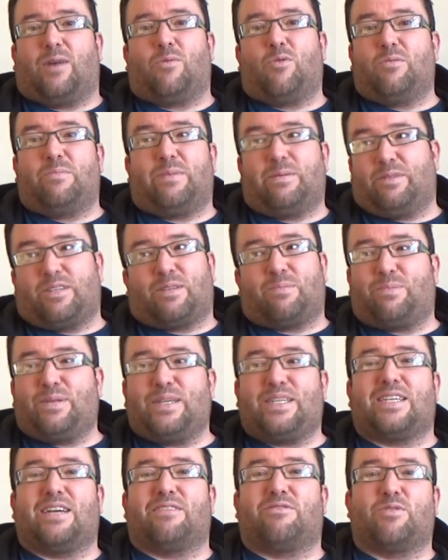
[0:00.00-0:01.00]
I won't be able to
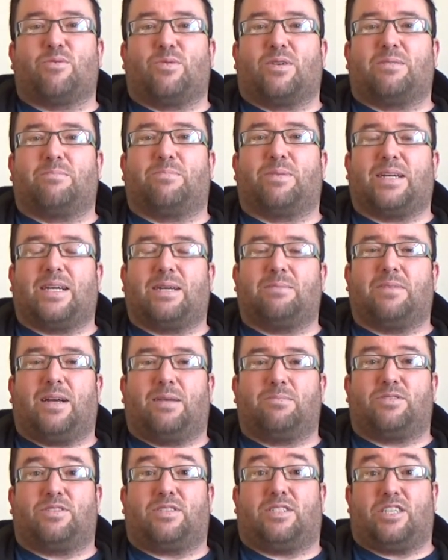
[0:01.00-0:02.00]
please everyone, but
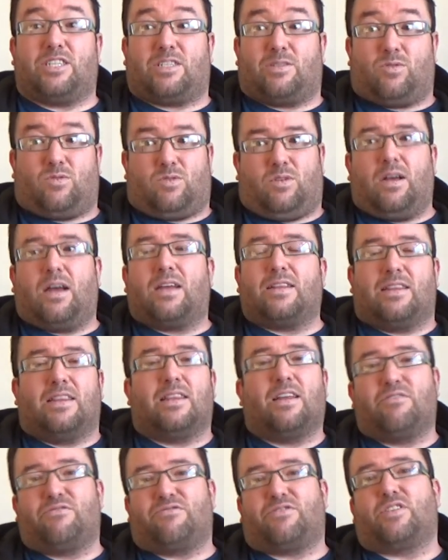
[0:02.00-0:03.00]
I'd
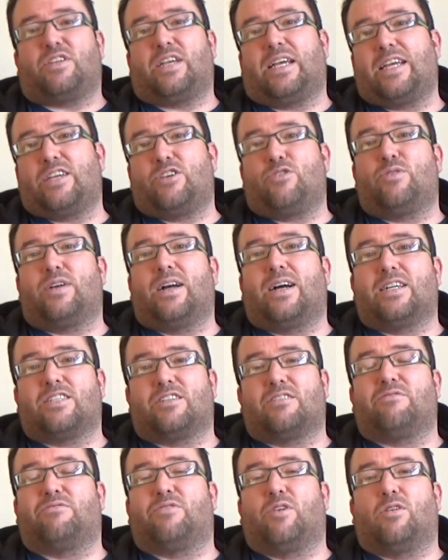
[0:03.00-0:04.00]
love to get you guys
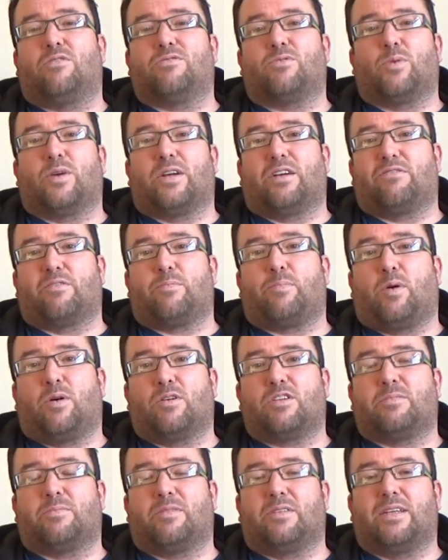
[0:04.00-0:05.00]
involved wherever
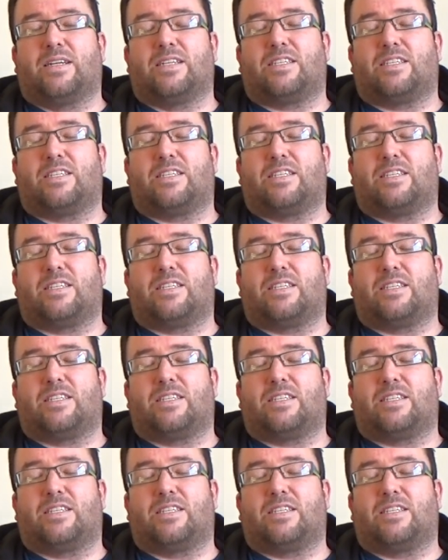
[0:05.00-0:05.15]
possible.